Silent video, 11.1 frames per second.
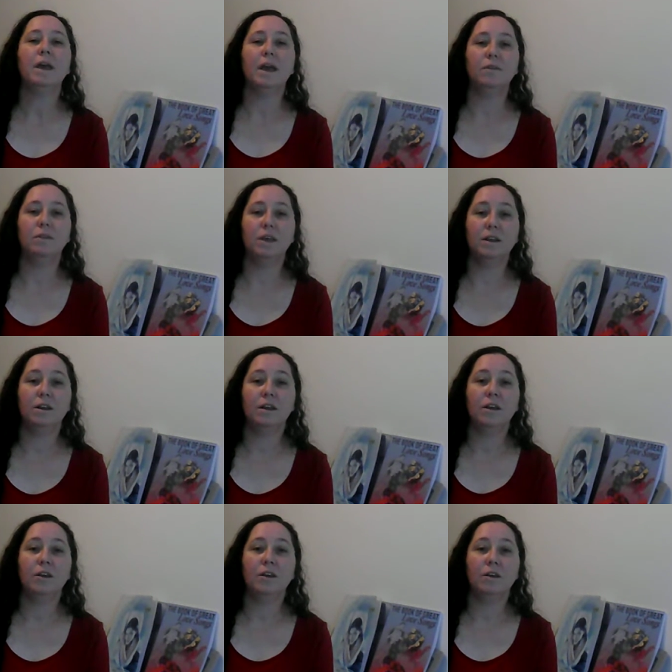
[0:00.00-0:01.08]
And then
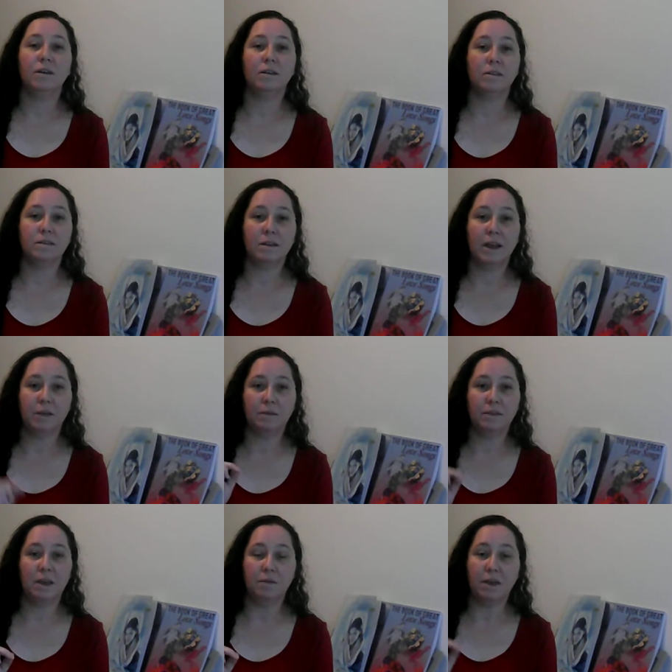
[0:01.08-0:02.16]
it doesn't have
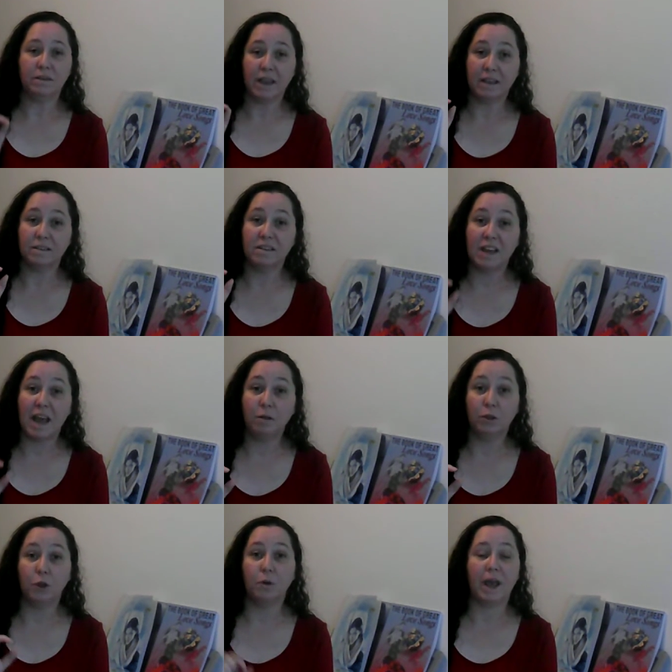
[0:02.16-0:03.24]
save as, it has
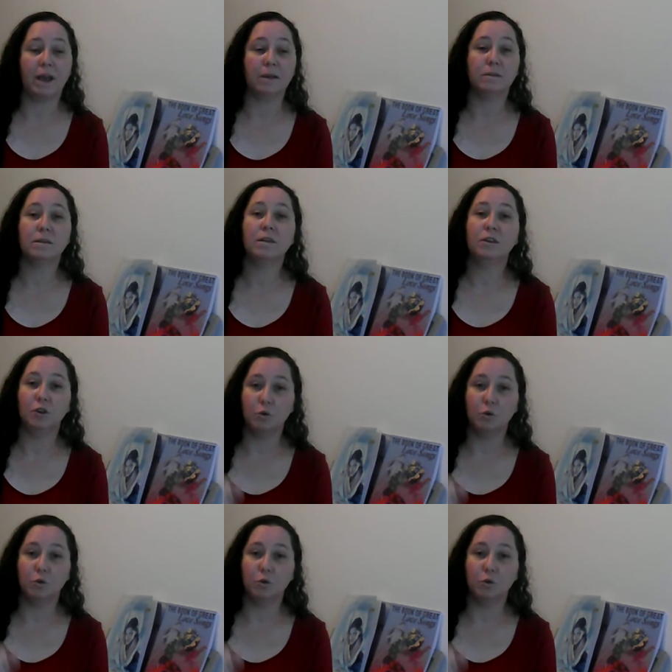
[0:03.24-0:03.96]
download as. You